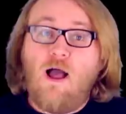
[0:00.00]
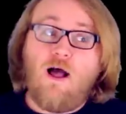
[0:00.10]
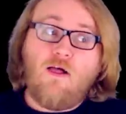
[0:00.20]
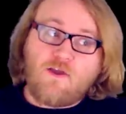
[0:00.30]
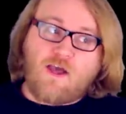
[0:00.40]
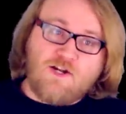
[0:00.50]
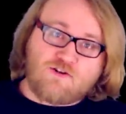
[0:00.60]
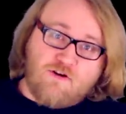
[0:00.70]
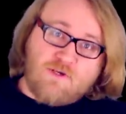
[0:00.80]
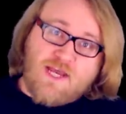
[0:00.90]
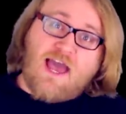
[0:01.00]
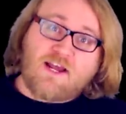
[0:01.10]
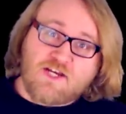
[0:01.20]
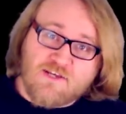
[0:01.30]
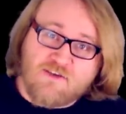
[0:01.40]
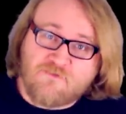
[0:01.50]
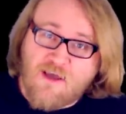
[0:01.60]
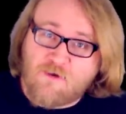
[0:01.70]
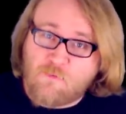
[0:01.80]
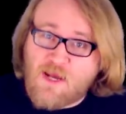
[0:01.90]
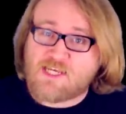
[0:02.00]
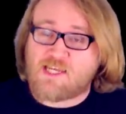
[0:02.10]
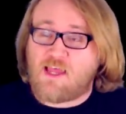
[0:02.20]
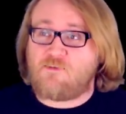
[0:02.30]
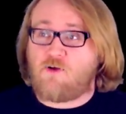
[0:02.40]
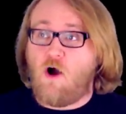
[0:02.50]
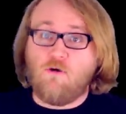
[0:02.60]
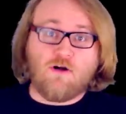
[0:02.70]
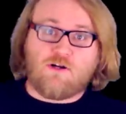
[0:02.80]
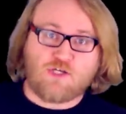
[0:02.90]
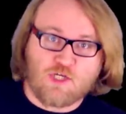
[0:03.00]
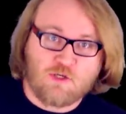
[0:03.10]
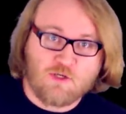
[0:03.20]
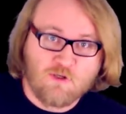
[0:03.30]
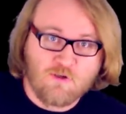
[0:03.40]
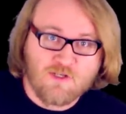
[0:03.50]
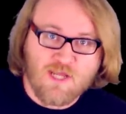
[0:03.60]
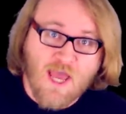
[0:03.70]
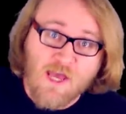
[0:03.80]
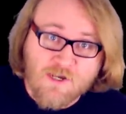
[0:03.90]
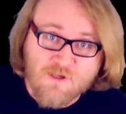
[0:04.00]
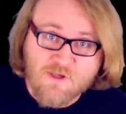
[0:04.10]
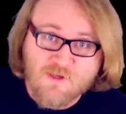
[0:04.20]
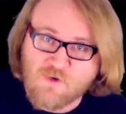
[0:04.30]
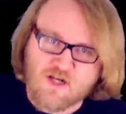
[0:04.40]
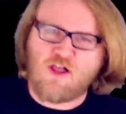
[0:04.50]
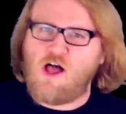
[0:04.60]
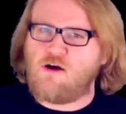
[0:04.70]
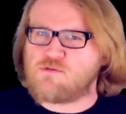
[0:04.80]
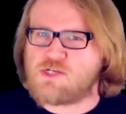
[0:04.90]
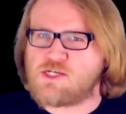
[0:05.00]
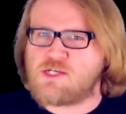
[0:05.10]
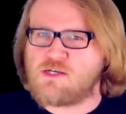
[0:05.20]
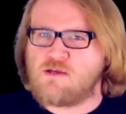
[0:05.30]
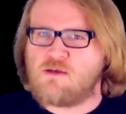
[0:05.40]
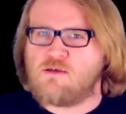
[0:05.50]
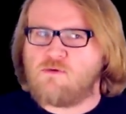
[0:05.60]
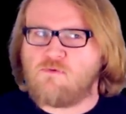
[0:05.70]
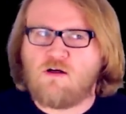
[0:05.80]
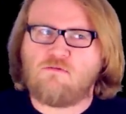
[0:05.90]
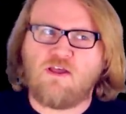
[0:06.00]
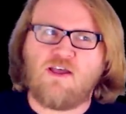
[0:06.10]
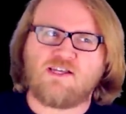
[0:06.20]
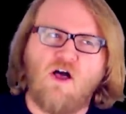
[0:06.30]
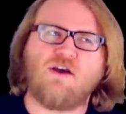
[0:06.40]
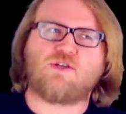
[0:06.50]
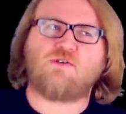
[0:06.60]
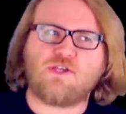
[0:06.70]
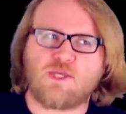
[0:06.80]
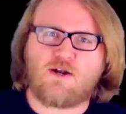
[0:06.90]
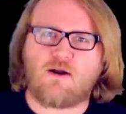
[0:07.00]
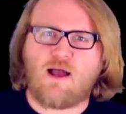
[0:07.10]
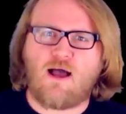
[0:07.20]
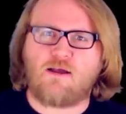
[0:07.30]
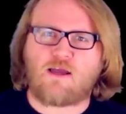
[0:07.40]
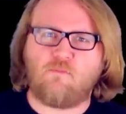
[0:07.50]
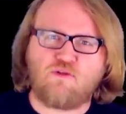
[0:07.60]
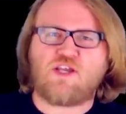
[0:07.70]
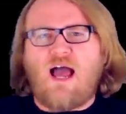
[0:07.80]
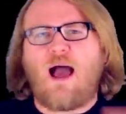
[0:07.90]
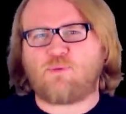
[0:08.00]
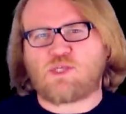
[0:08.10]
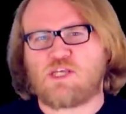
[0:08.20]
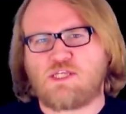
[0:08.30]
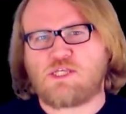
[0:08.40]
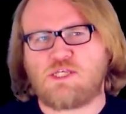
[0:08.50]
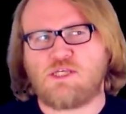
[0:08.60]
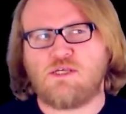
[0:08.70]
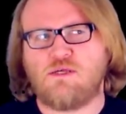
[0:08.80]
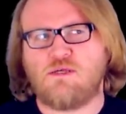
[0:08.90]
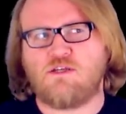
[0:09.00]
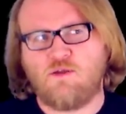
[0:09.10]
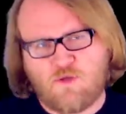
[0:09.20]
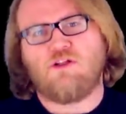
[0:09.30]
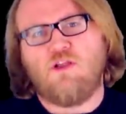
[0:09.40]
Well, the country was actually founded by slave owners, Ted, but close. Well, as long as you consider complete opposites to be